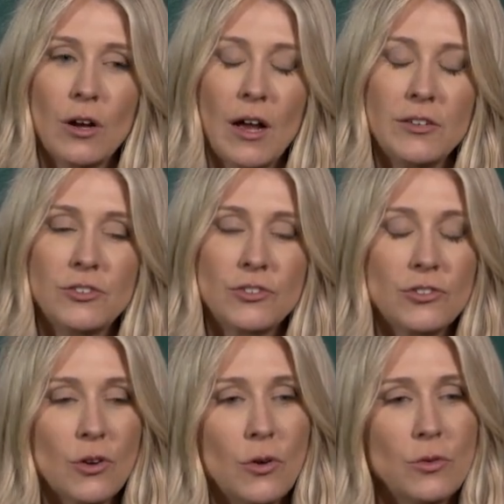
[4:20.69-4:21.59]
and
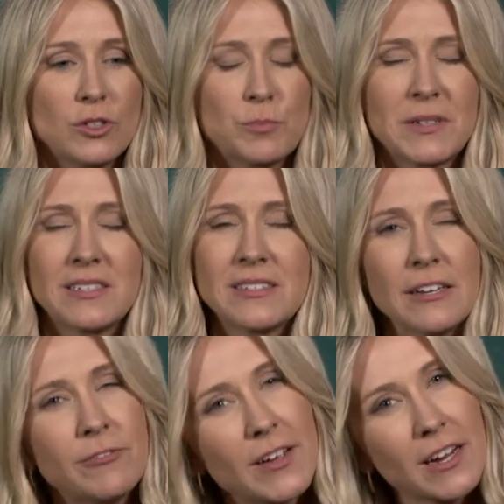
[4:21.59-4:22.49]
so
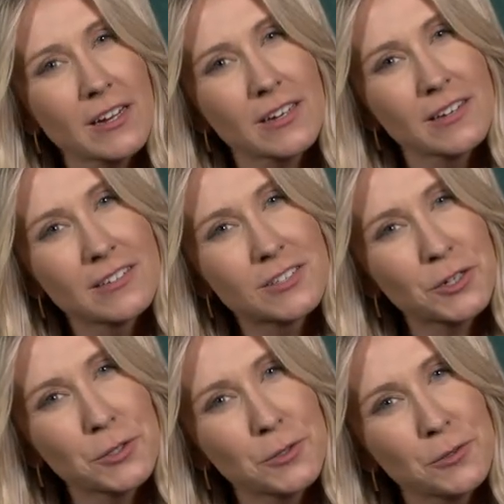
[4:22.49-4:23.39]
specific
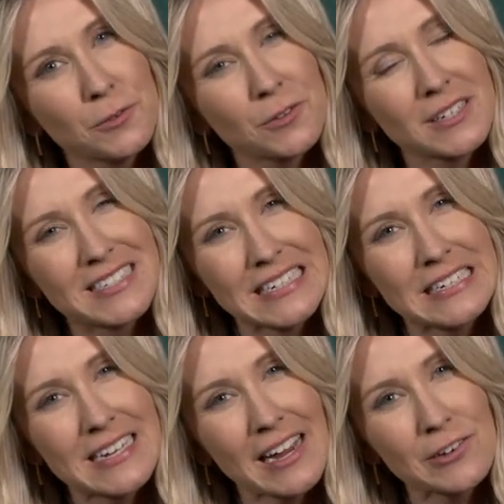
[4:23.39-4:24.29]
too the
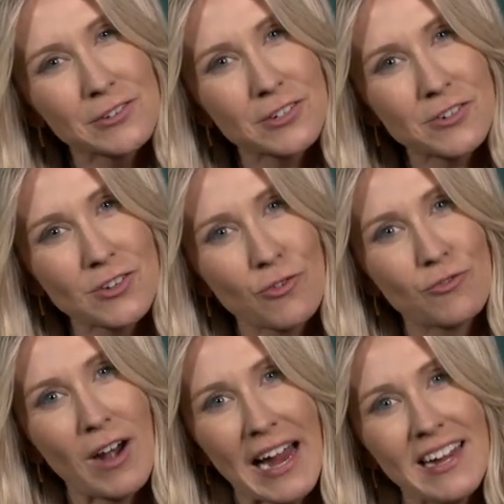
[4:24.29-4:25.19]
details are so
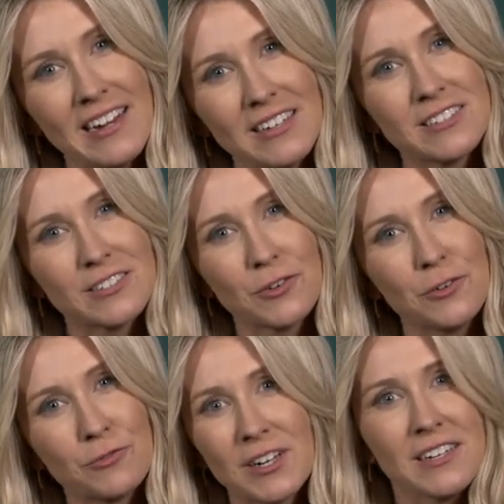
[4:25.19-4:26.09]
right and
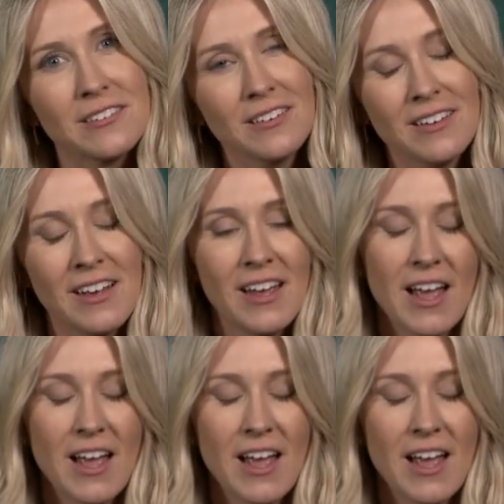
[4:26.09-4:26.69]
so real